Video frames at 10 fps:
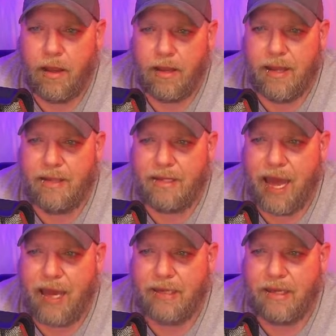The
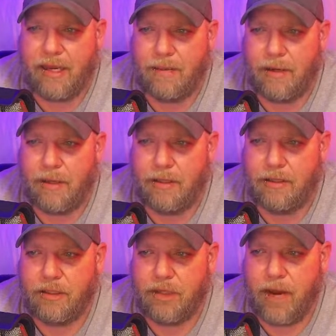tag team
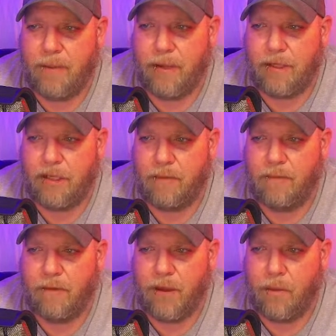championship
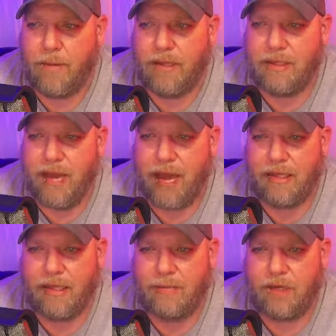for the women's
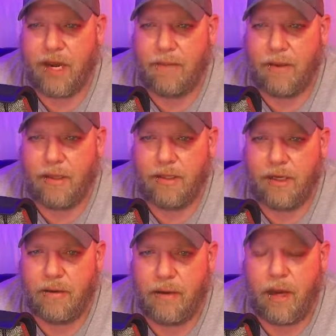tag team
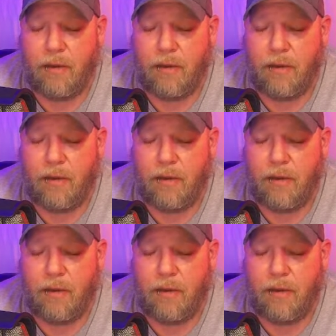championship,